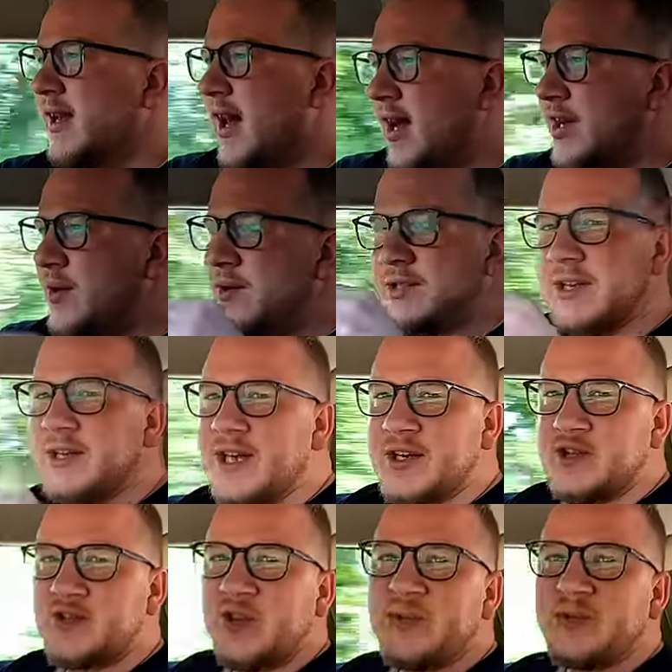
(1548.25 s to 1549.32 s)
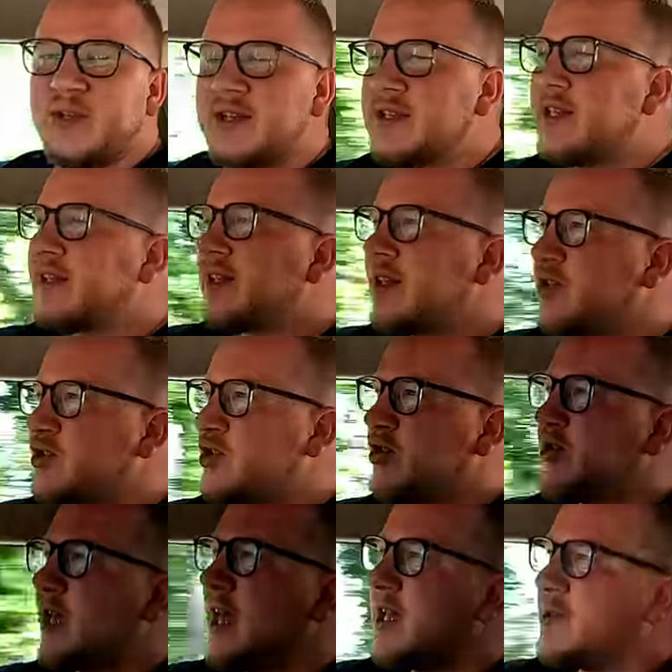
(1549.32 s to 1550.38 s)
I noticed in that description it said that it's
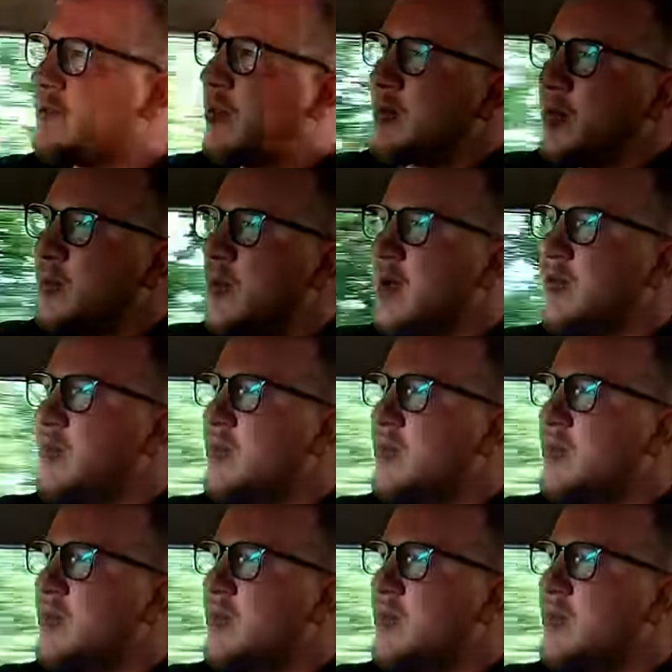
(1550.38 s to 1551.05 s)
just had bodywork